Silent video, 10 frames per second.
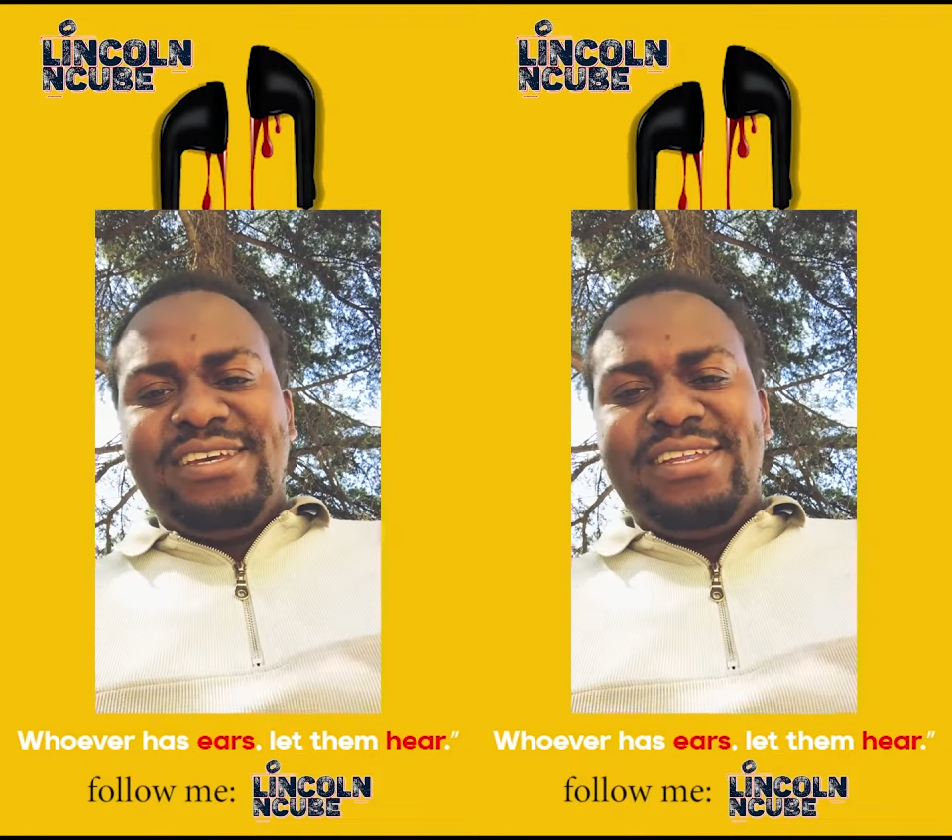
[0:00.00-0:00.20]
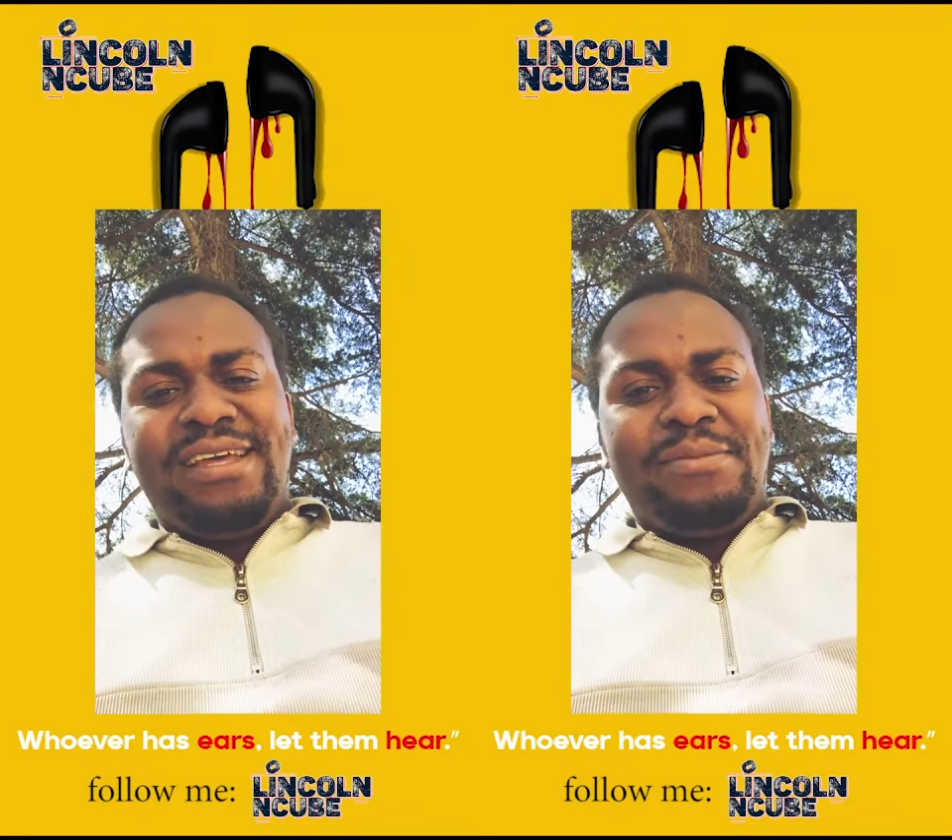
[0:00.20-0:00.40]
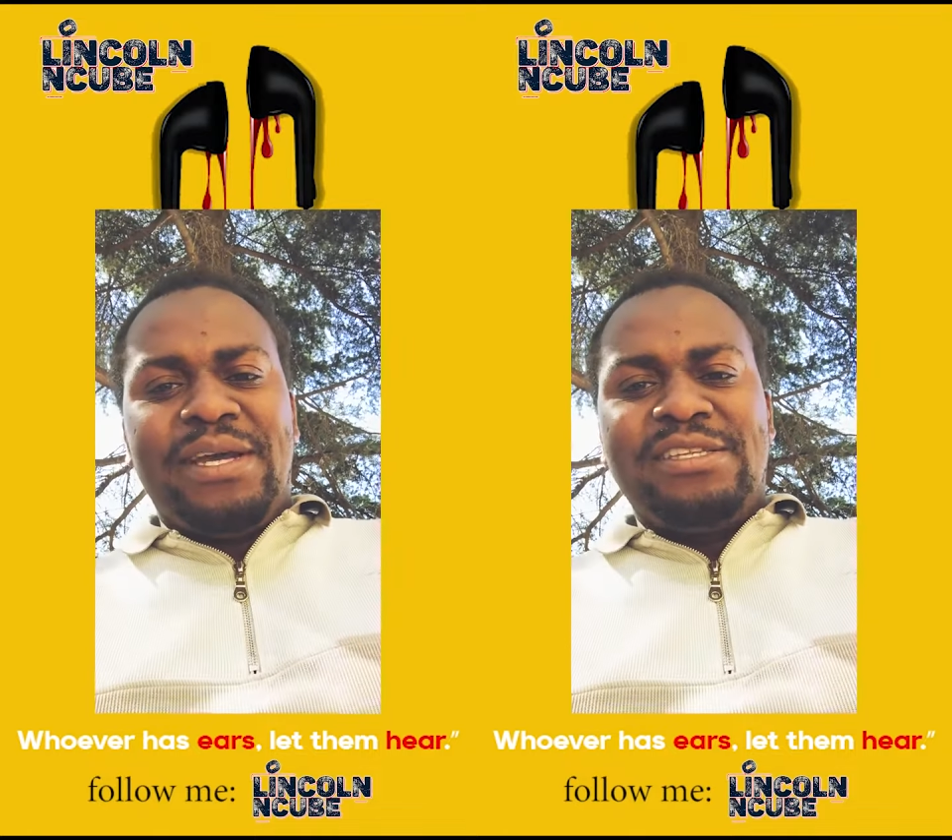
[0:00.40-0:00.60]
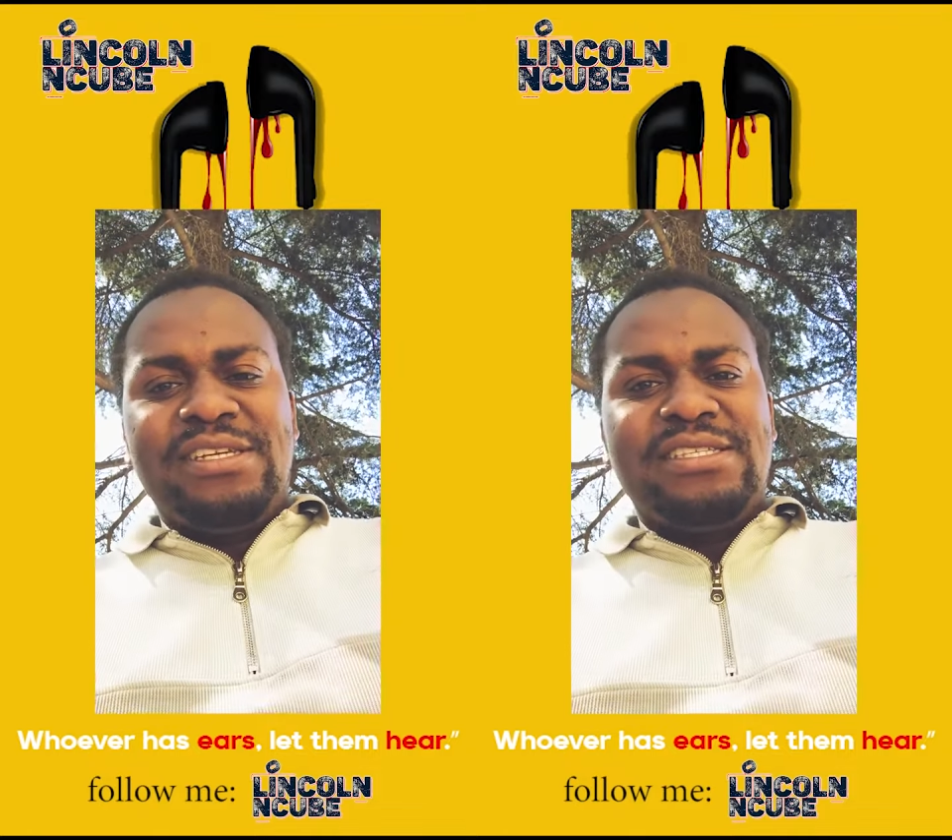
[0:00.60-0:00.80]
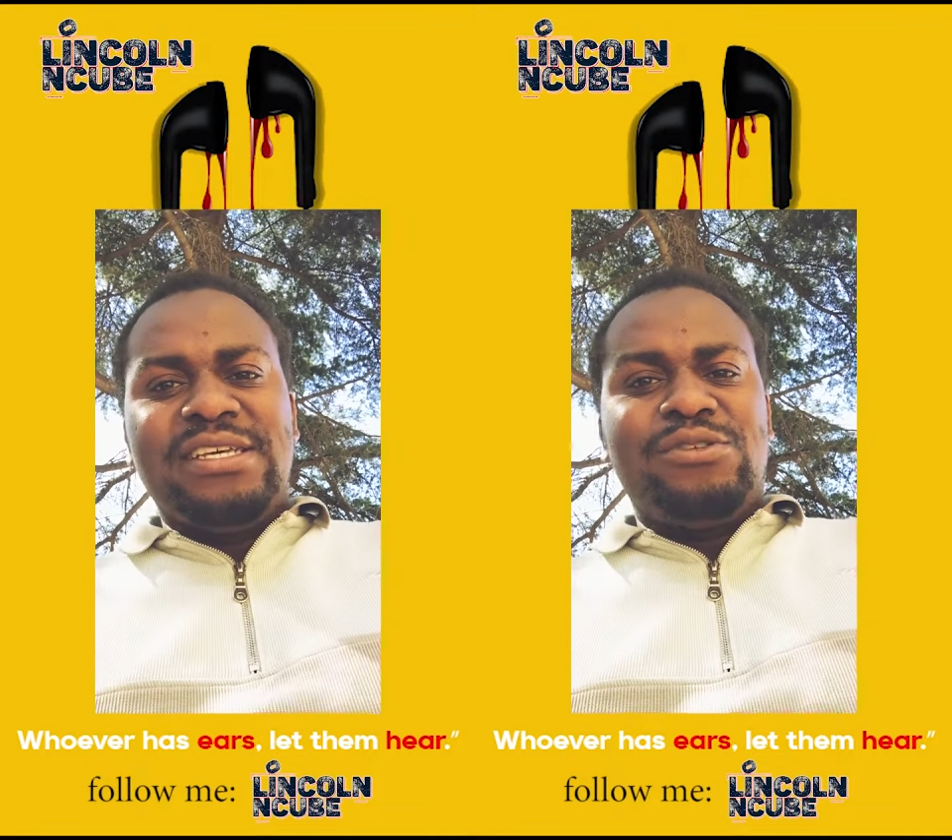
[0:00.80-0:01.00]
inabantu
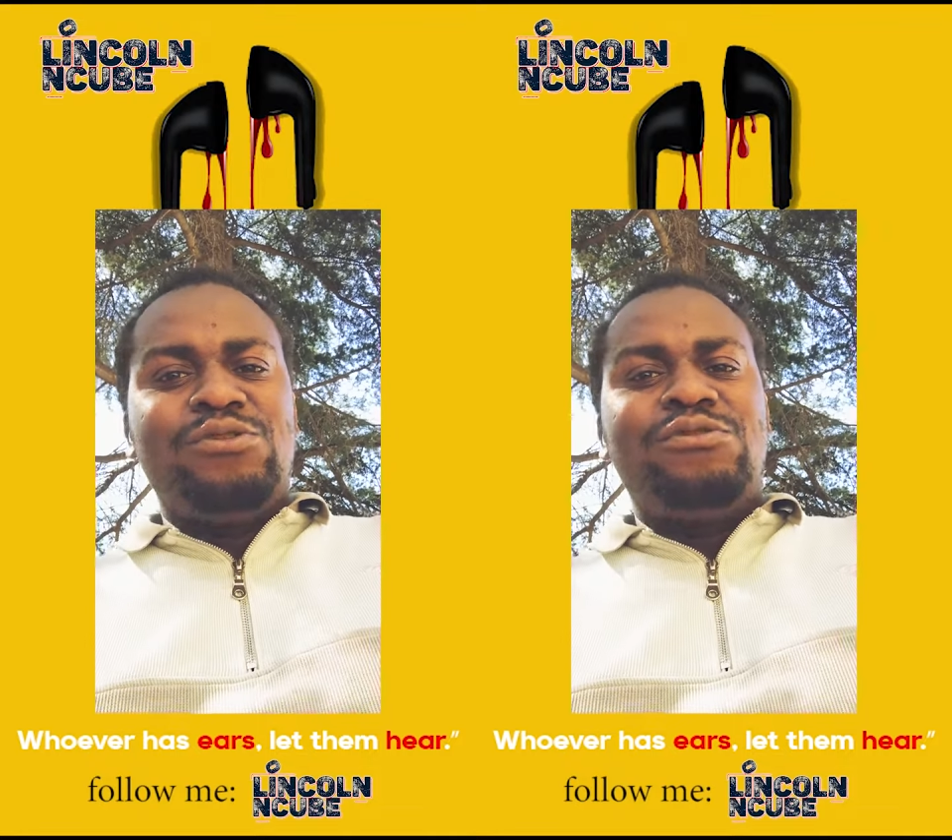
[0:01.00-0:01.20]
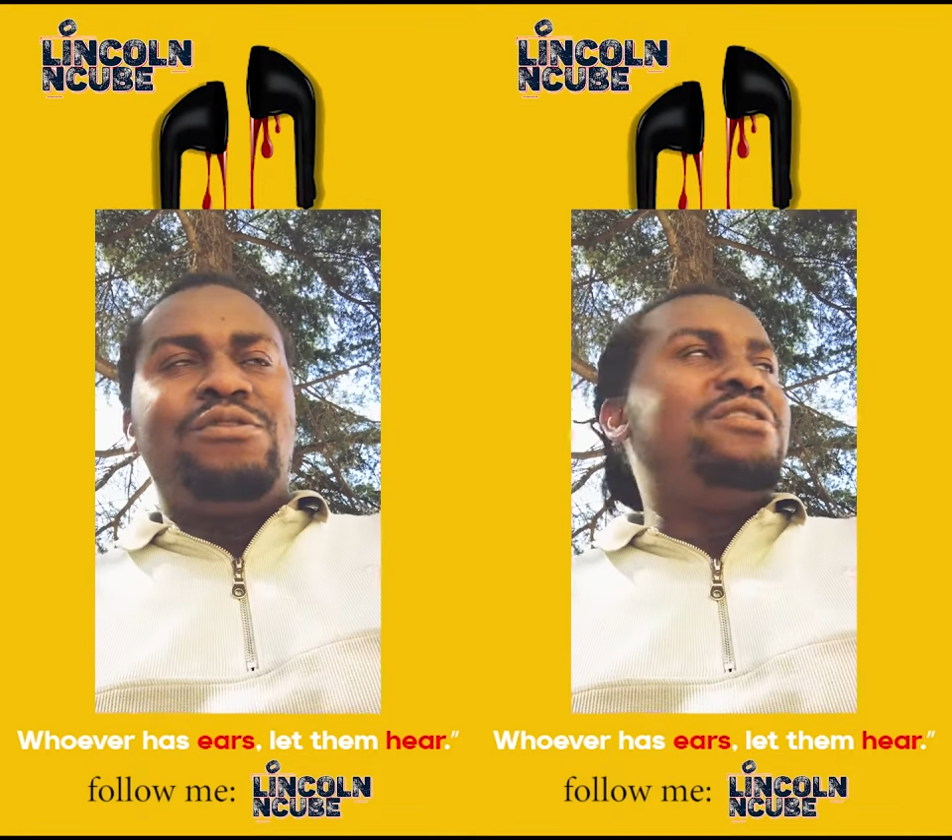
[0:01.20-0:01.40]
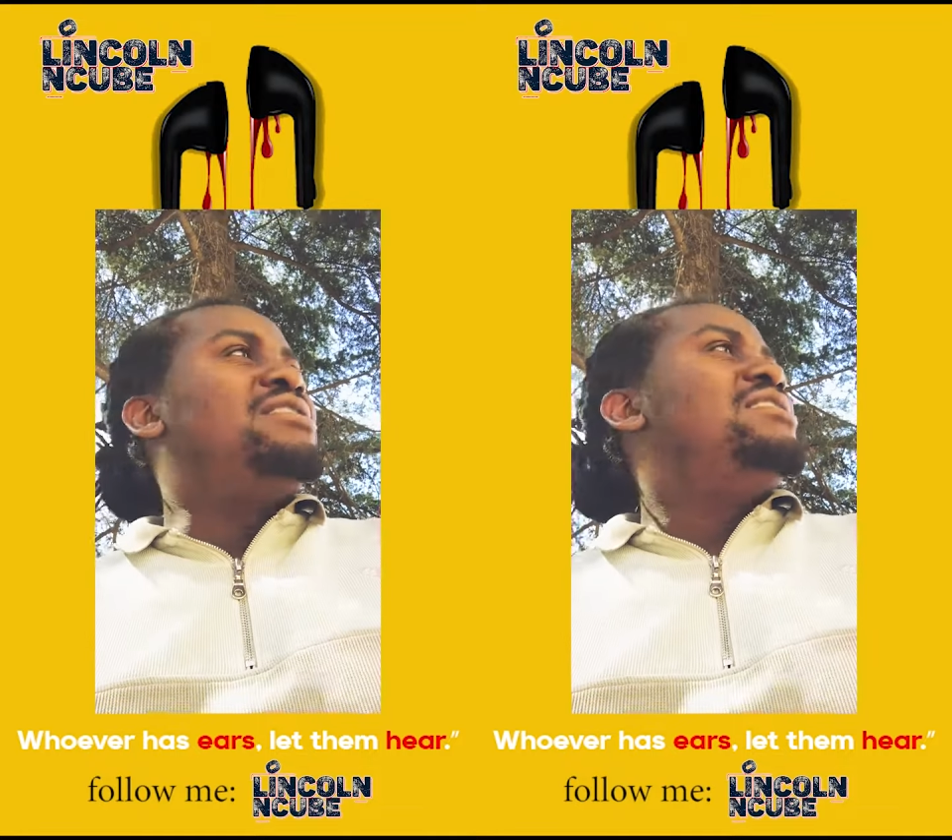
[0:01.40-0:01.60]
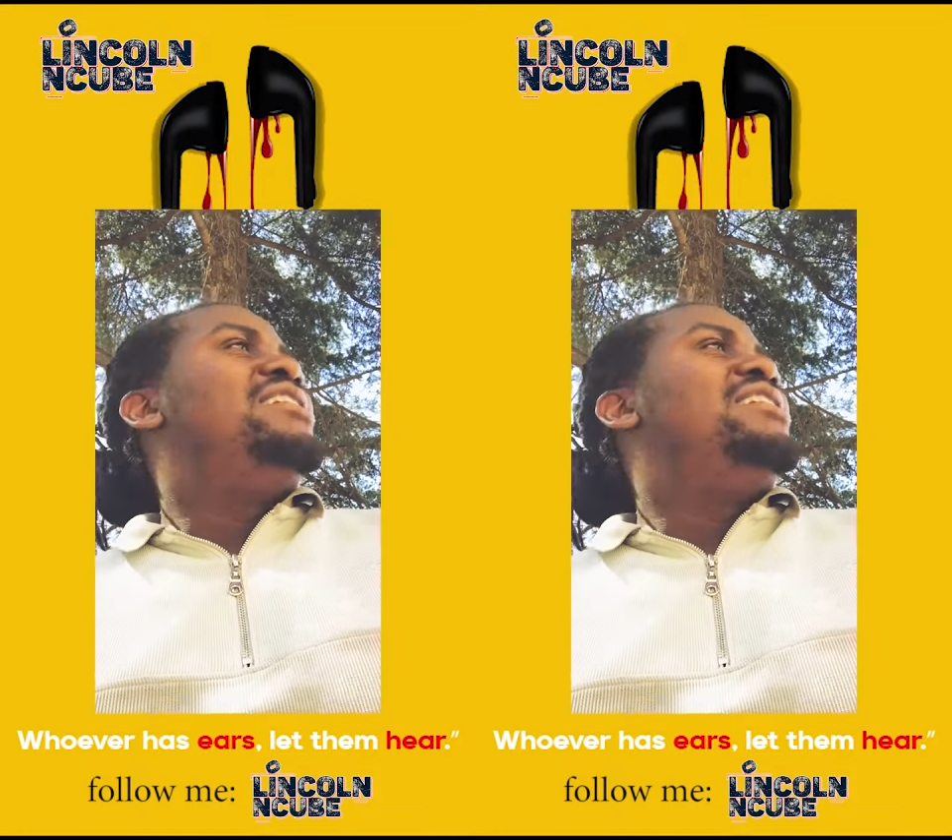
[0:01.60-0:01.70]
yenza 240